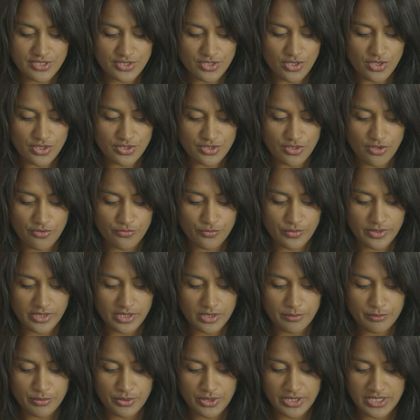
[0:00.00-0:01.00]
start off, we're
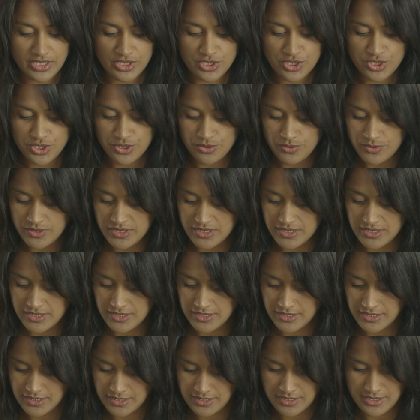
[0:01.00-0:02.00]
going to put in 2
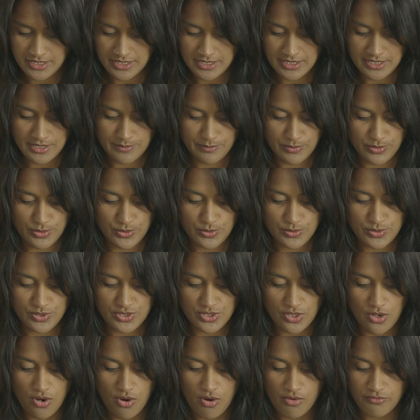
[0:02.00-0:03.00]

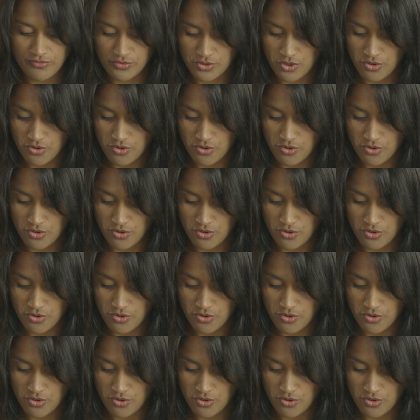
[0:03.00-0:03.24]
teaspoons of